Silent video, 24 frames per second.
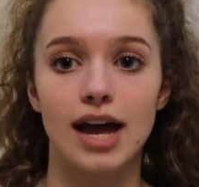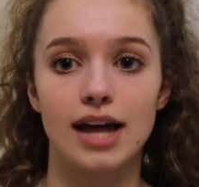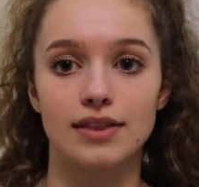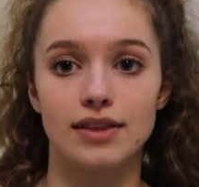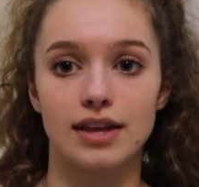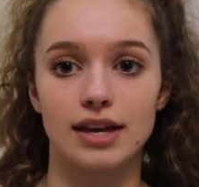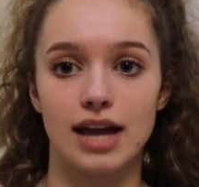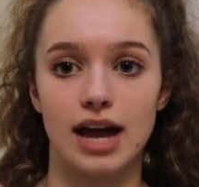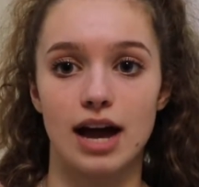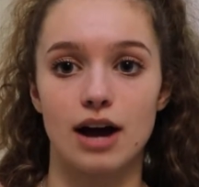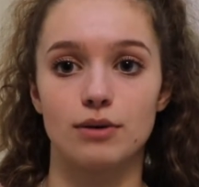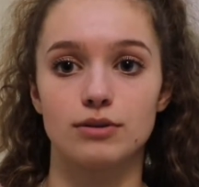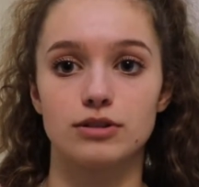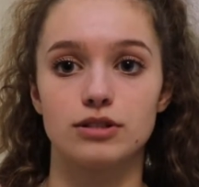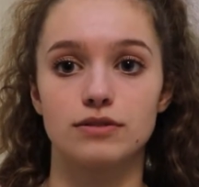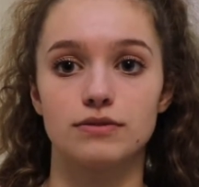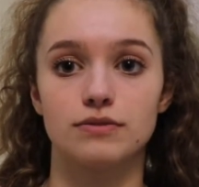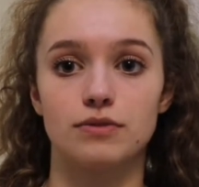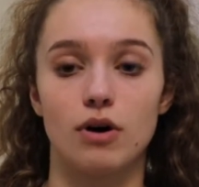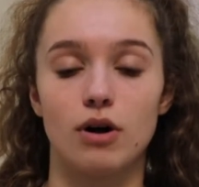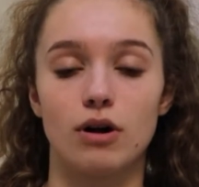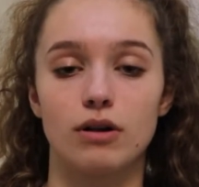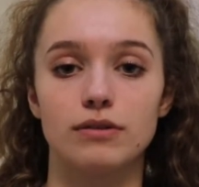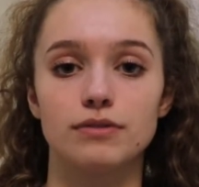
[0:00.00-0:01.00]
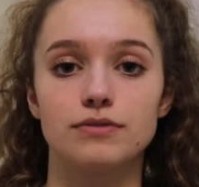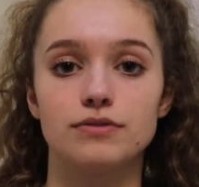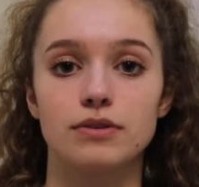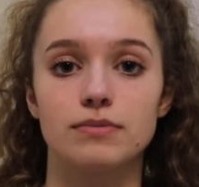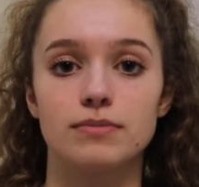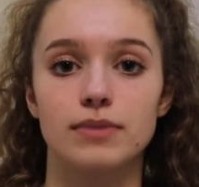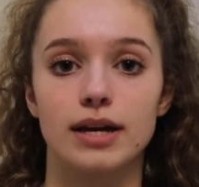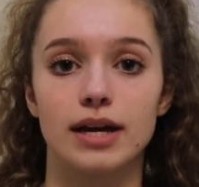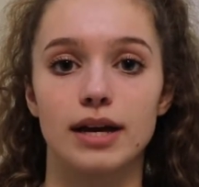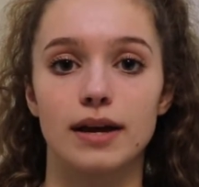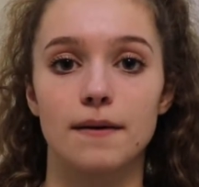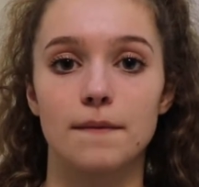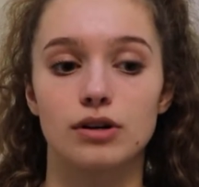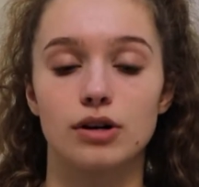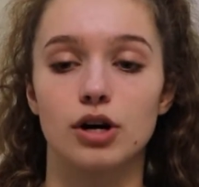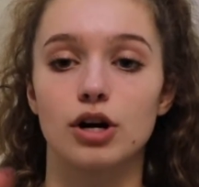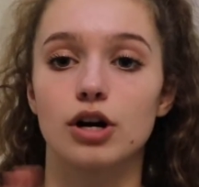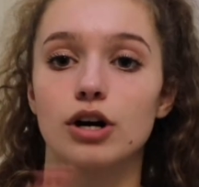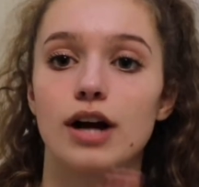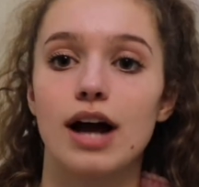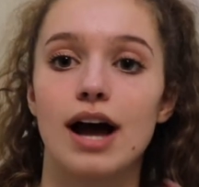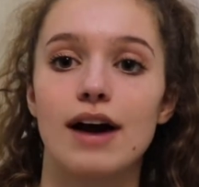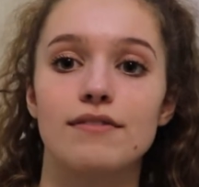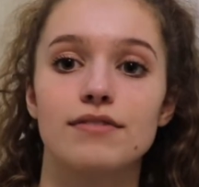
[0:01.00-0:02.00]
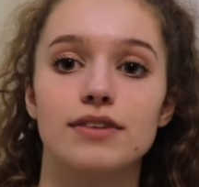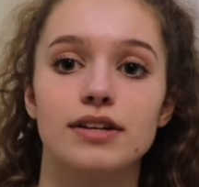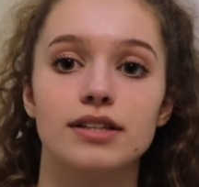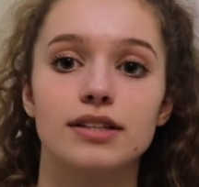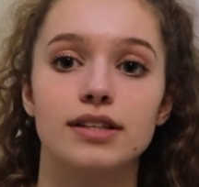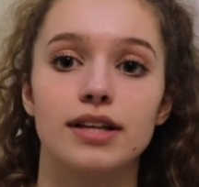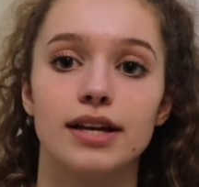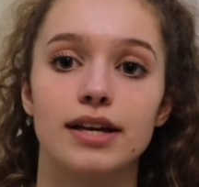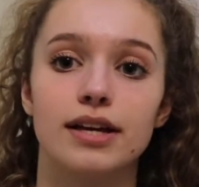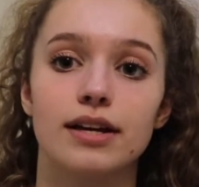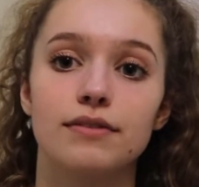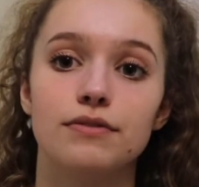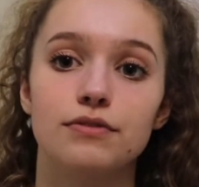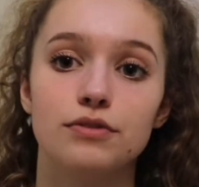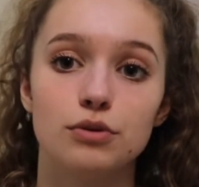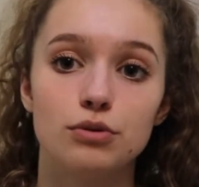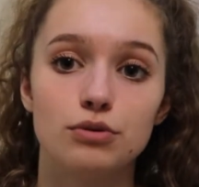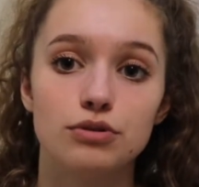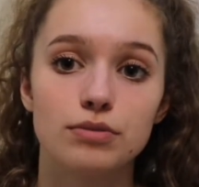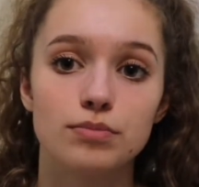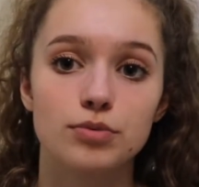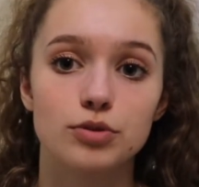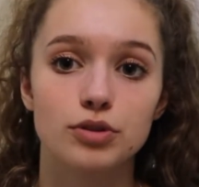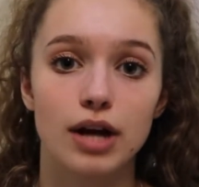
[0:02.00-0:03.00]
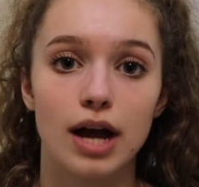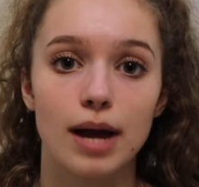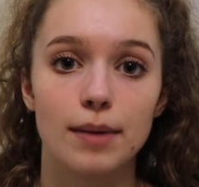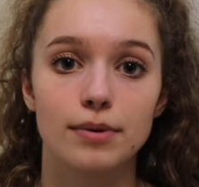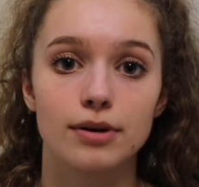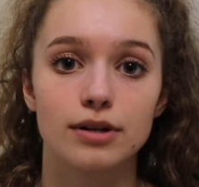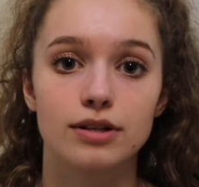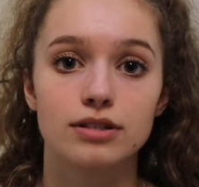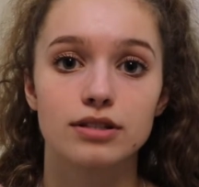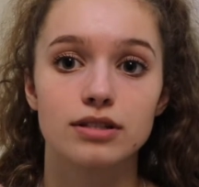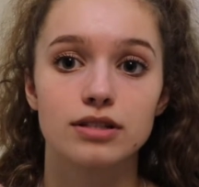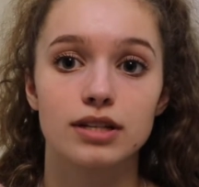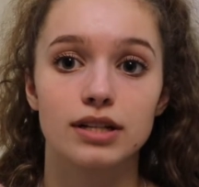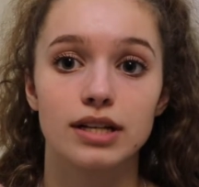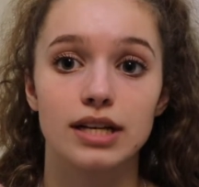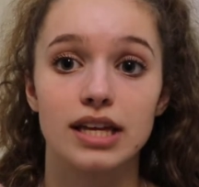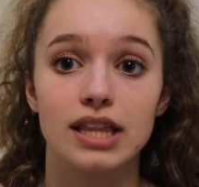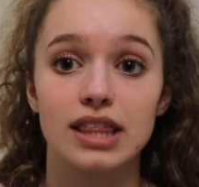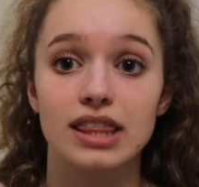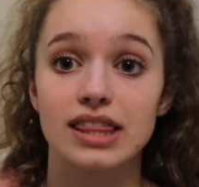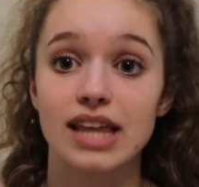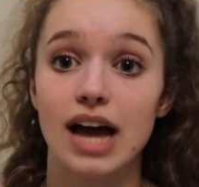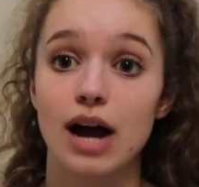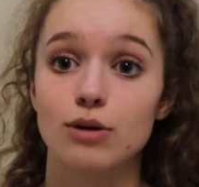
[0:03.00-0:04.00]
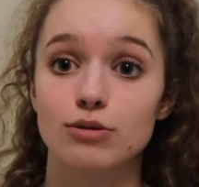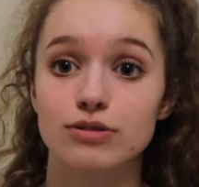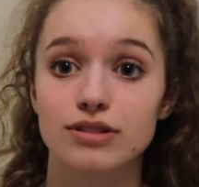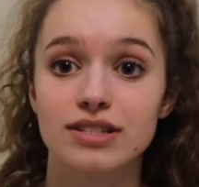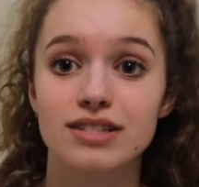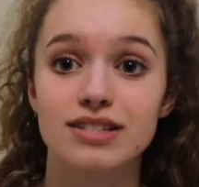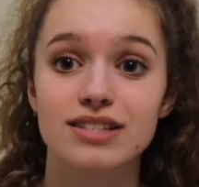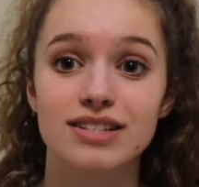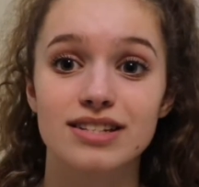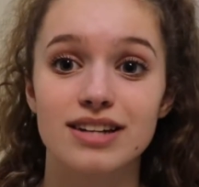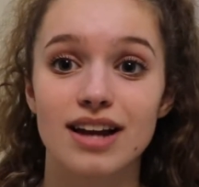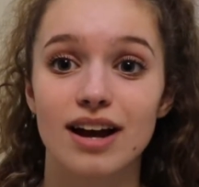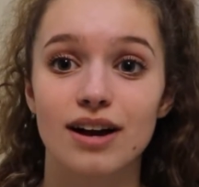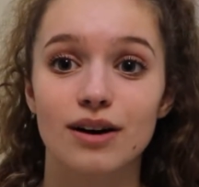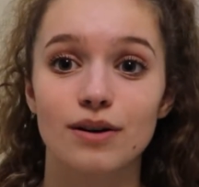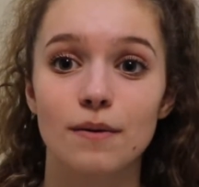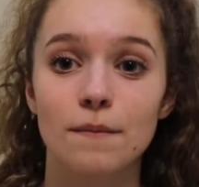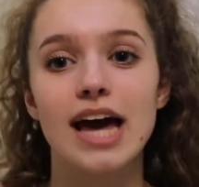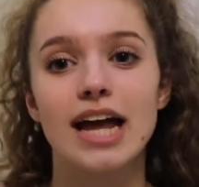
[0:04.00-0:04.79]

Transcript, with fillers: and like how it's evolved from like her having like a few subscribers to like thousands now.